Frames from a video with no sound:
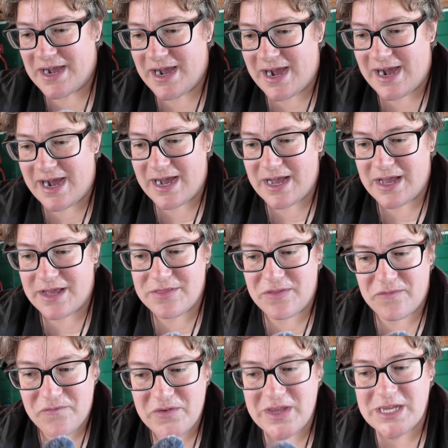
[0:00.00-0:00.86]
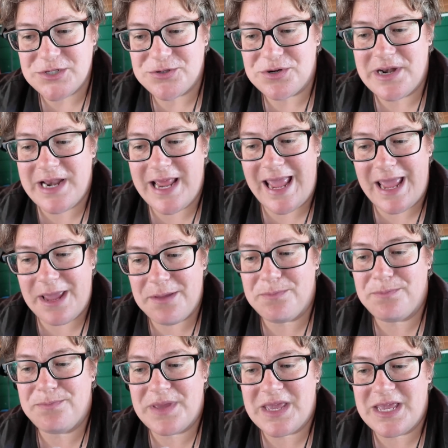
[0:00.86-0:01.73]
Uh, the Victron
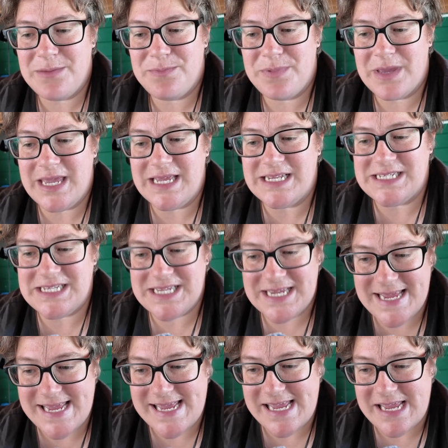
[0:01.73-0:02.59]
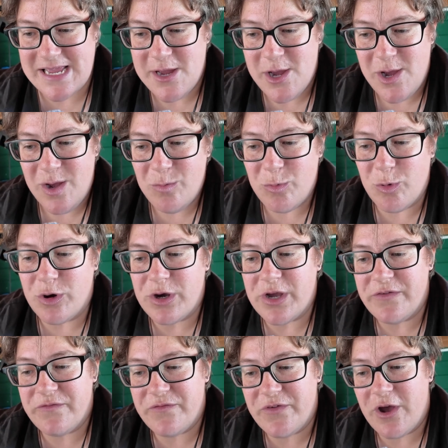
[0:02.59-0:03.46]
MPPT will
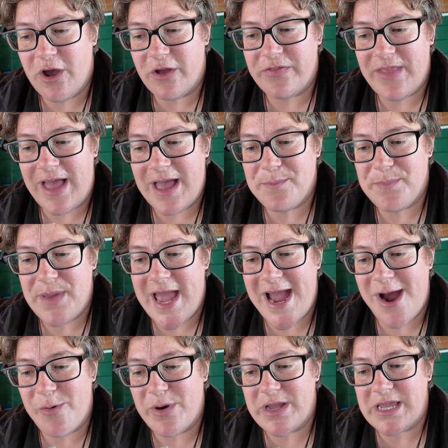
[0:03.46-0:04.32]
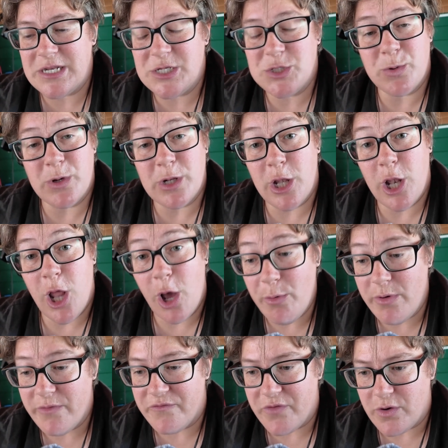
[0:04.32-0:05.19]
convert that power into a
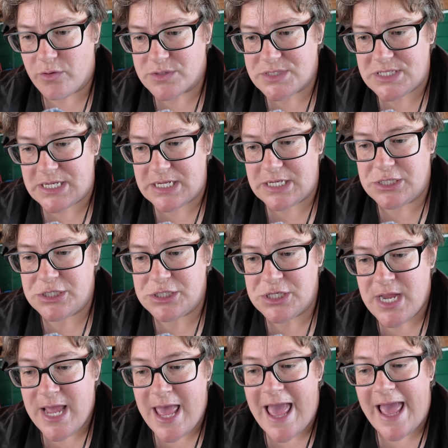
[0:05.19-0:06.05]
lower voltage